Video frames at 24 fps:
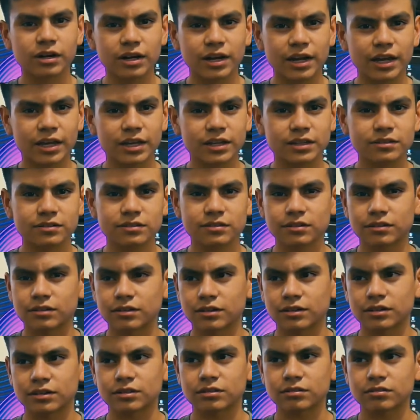I guess,
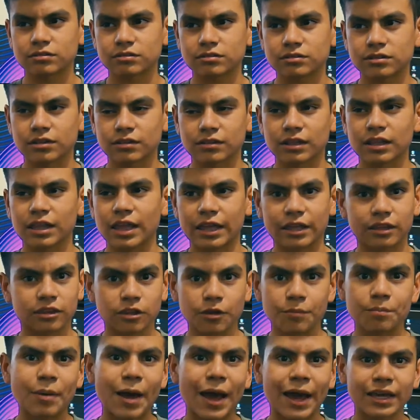or something like
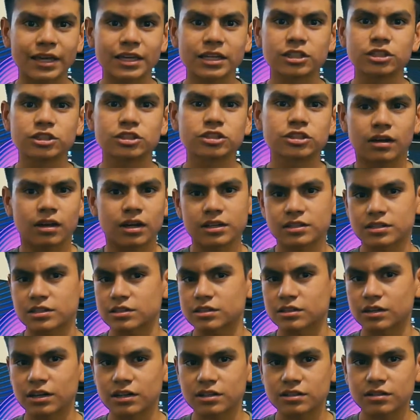The Package, because it's
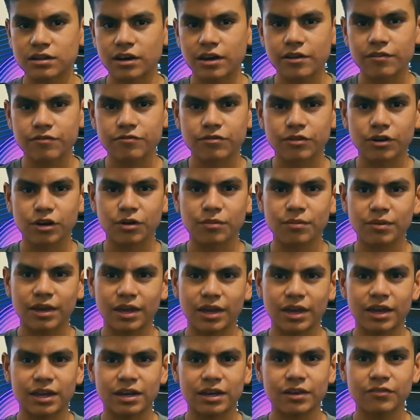not a scary film.
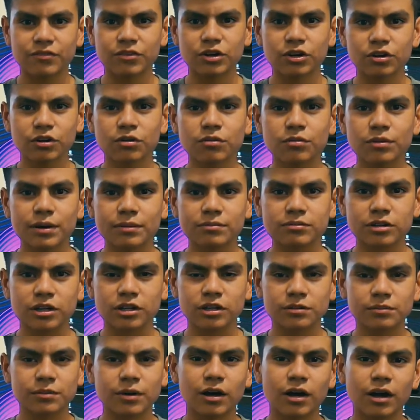And if you don't know what I'm
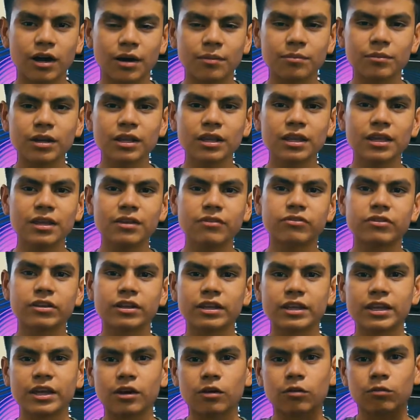talking about, I'm gonna leave the
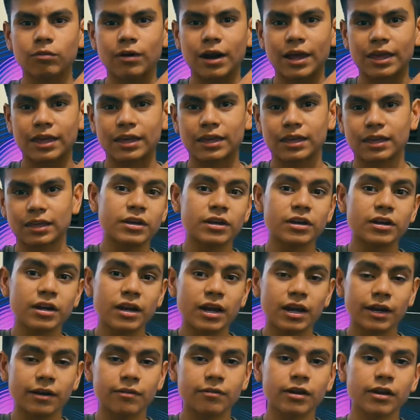link right here,
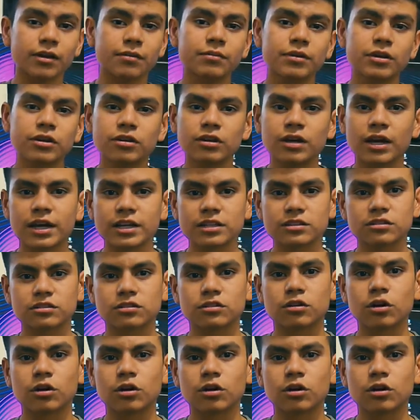and I recommend you guys